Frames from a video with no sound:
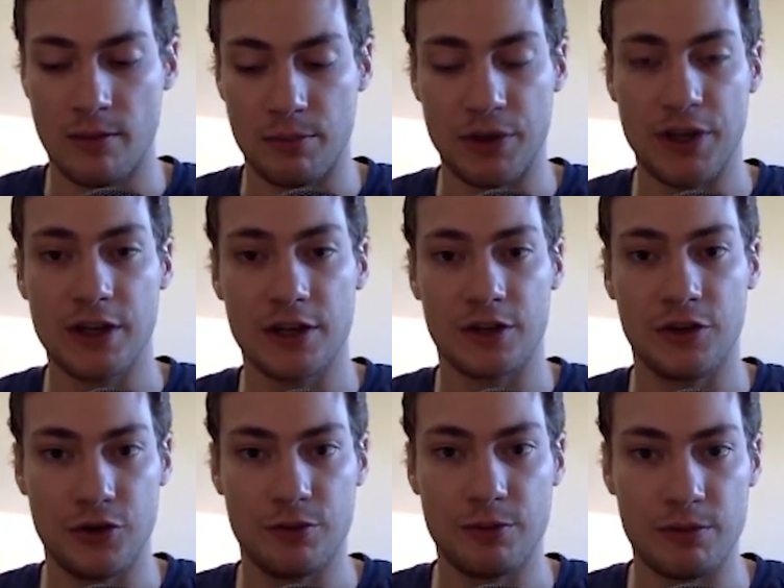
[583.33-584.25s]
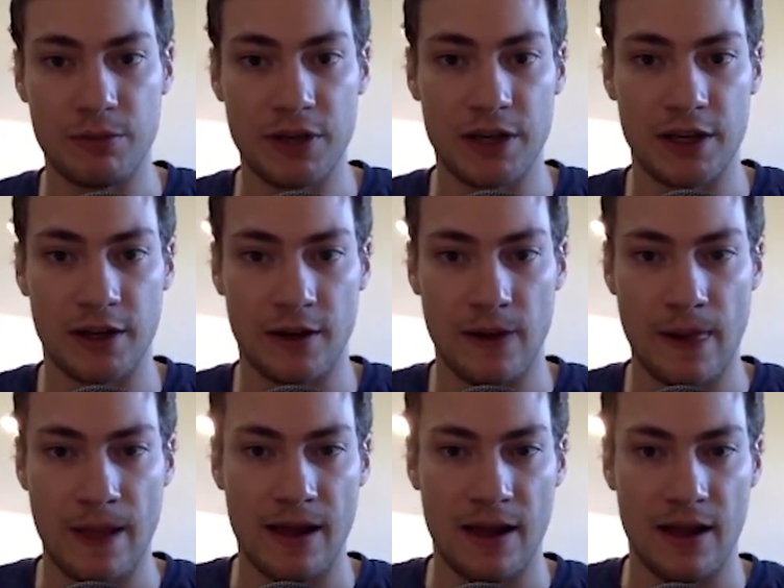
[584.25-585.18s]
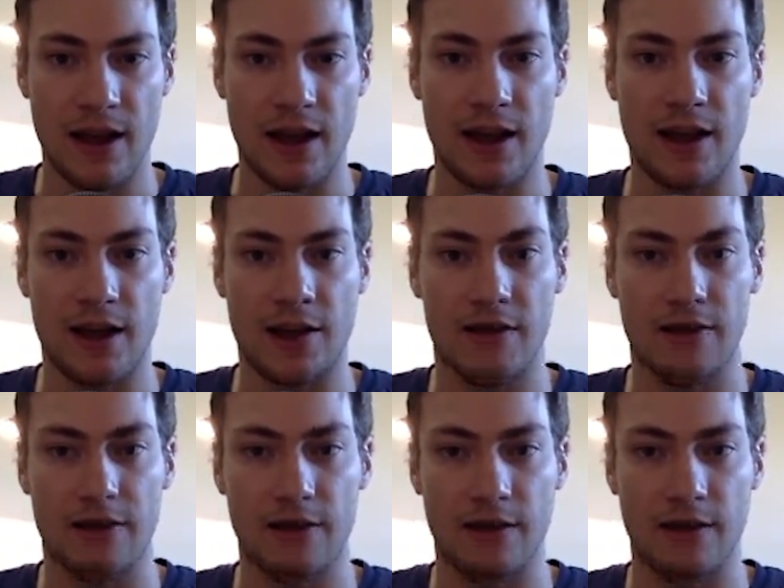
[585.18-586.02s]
being a human being, and